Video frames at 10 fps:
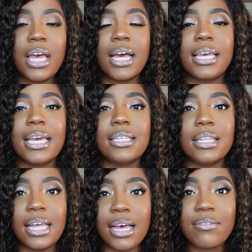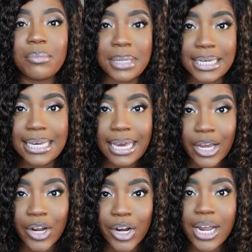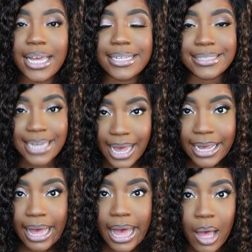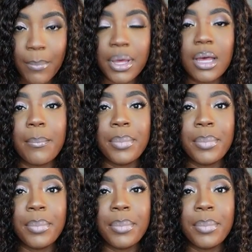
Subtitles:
Again, lovemehair.com.